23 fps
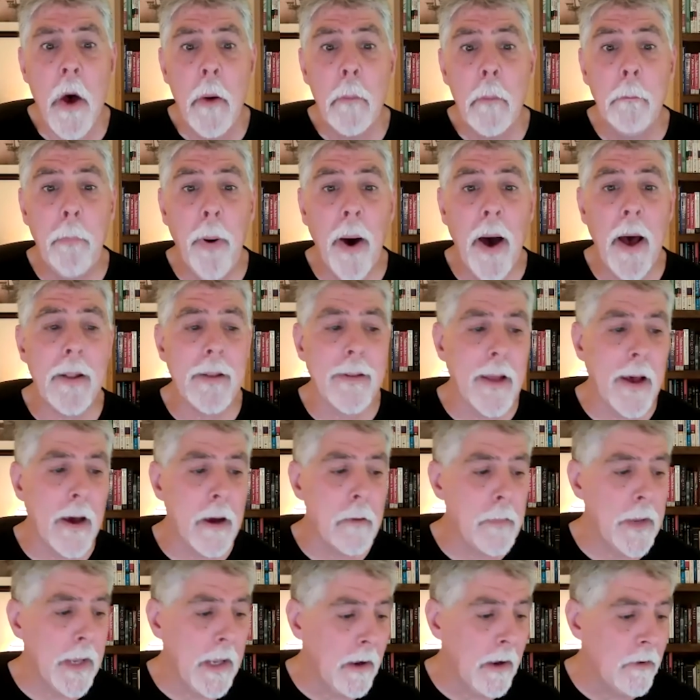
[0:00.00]
But
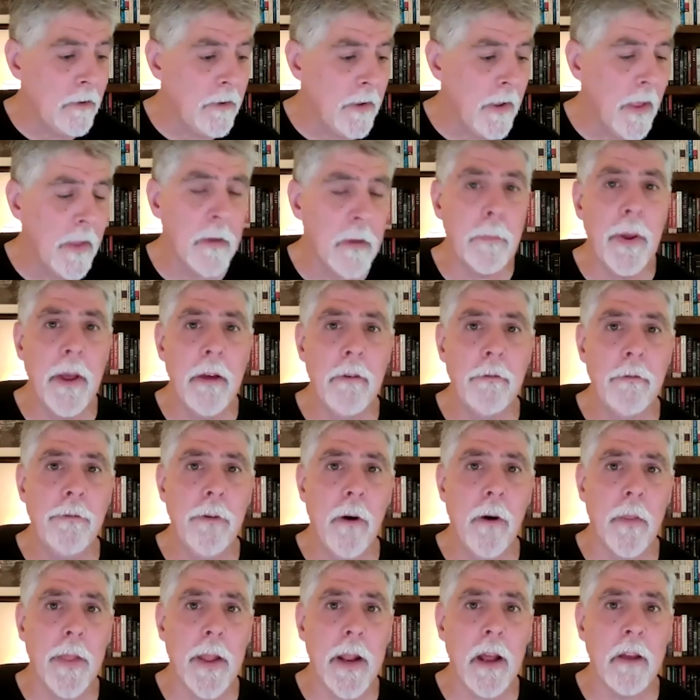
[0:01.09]
here's the other
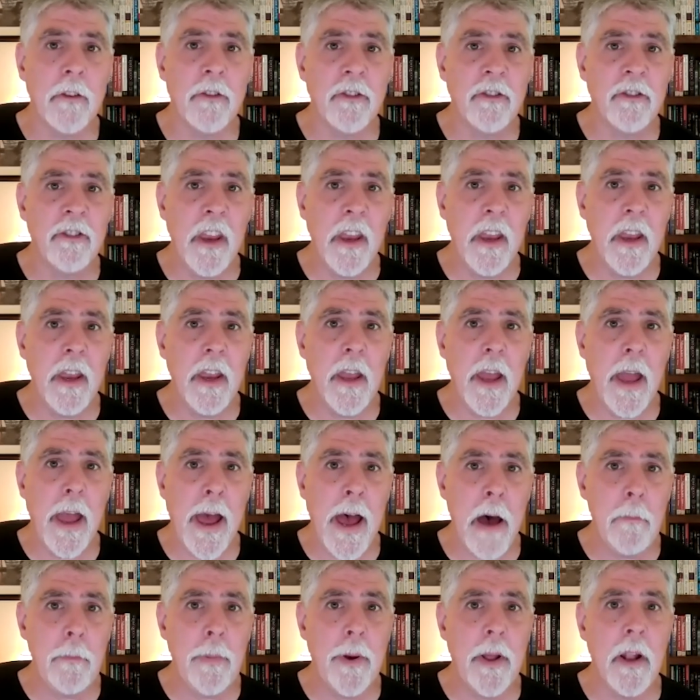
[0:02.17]
pitfall that I see
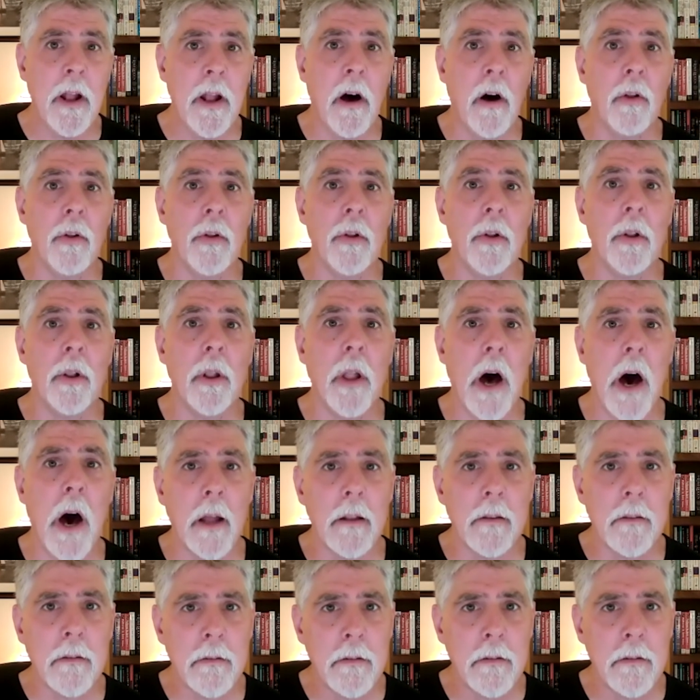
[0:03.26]
happen a lot.